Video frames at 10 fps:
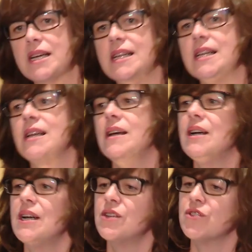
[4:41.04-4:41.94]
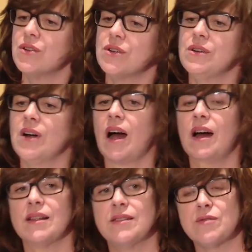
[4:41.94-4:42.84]
will draw
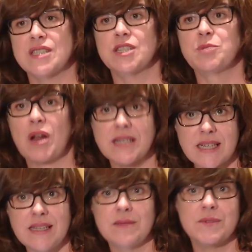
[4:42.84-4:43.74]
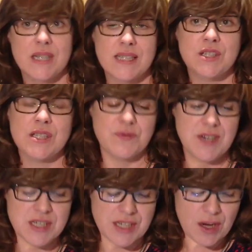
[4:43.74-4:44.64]
on the research project that is just
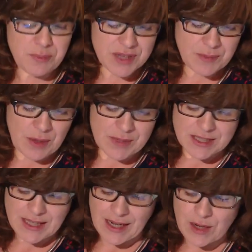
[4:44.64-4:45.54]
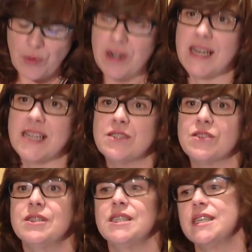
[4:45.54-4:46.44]
finishing up at the moment that I coordinate
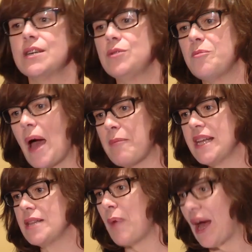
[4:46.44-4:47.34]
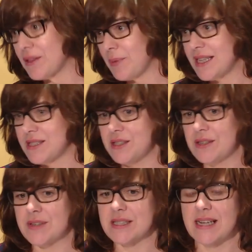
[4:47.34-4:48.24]
in Trinity, called Mapping the Pathways to
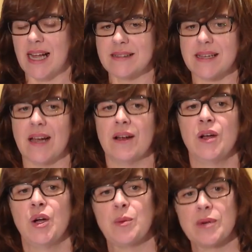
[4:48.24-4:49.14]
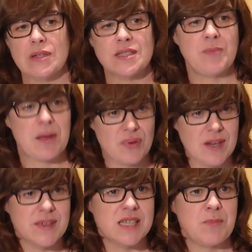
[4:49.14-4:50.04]
Universal Healthcare, but also my
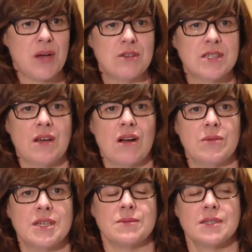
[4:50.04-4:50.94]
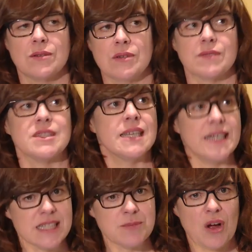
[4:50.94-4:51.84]
previous postdoc, which was called the
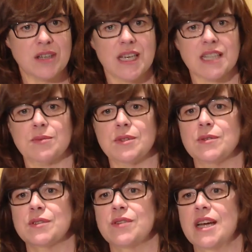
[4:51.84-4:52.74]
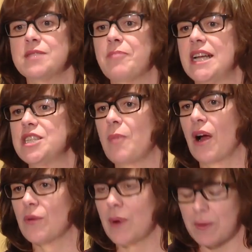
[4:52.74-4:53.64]
Resilience Project, which was trying to
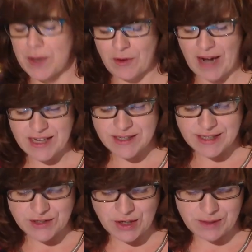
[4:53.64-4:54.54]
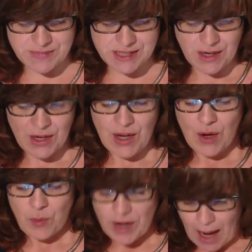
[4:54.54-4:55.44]
benchmark where we were at in terms of
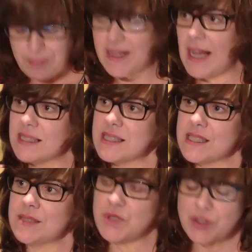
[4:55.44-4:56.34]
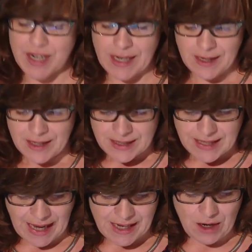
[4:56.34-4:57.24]
what happened to the health system during
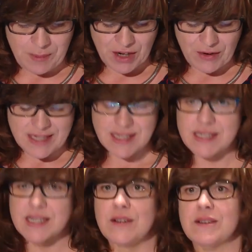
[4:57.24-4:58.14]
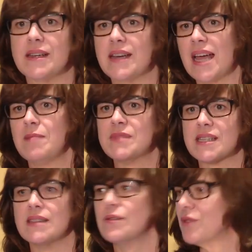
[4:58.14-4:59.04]
the economic crisis. So the
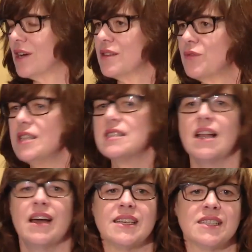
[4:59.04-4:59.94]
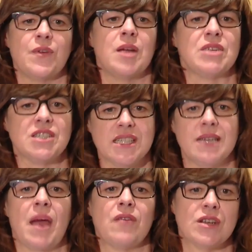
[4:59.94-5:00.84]
names on the front slide, it's very much a
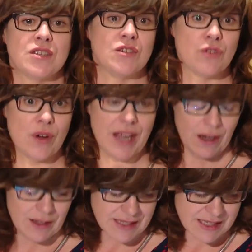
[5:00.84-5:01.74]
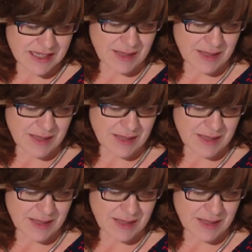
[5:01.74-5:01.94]
team effort and drawing on this